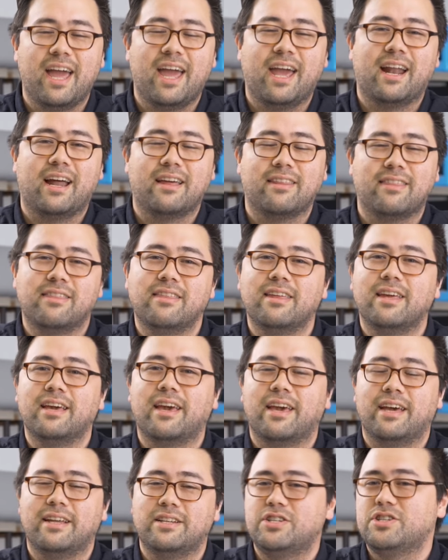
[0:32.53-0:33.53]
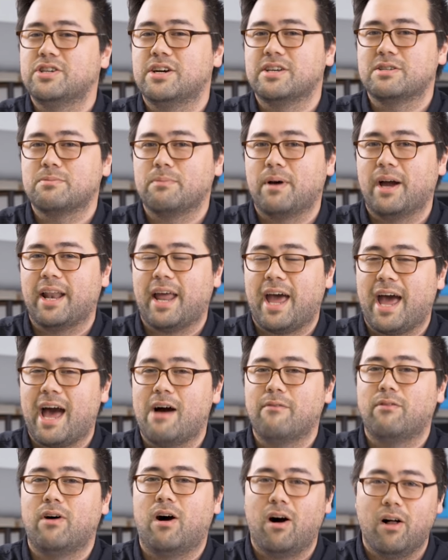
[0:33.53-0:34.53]
and I think it just might
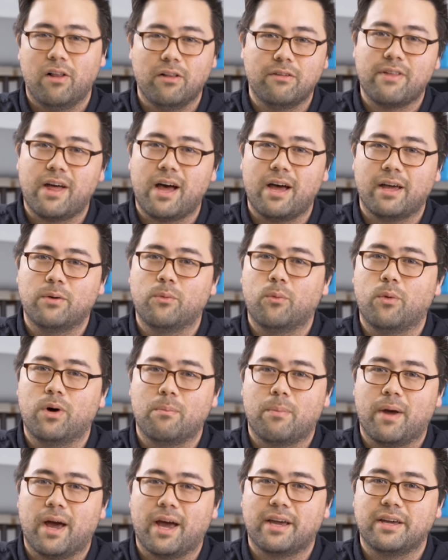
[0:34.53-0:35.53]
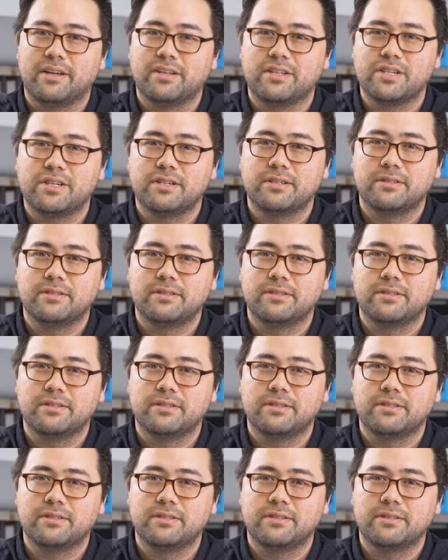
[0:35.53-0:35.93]
have all of that in one package.